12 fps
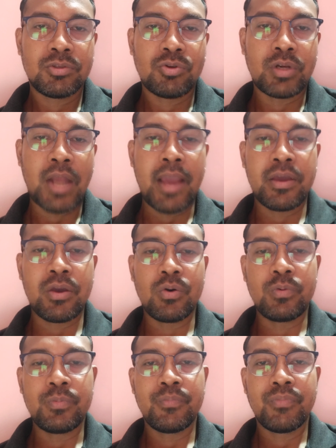So thank
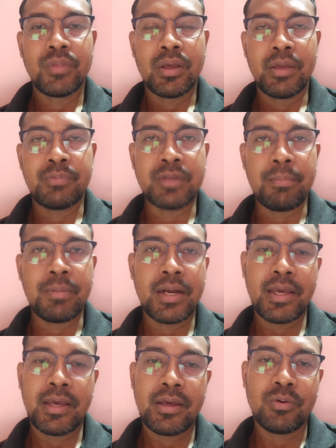you. If
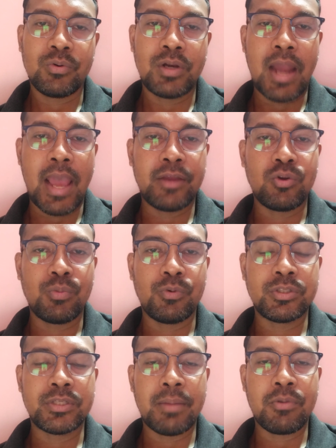somebody would like to
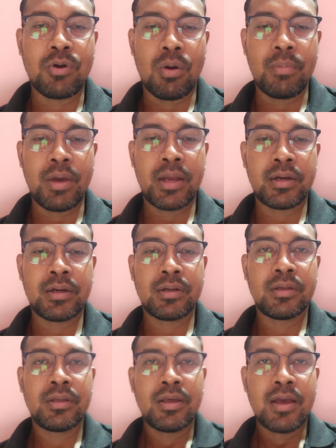put some comment
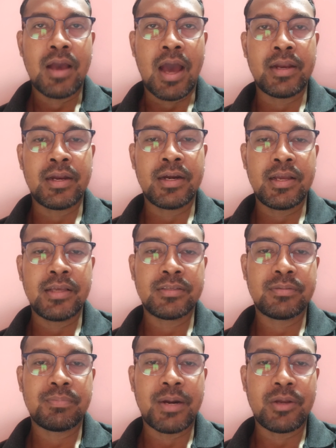under
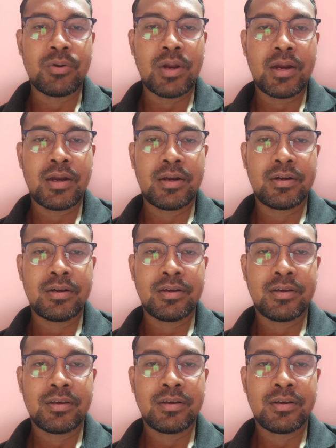this particular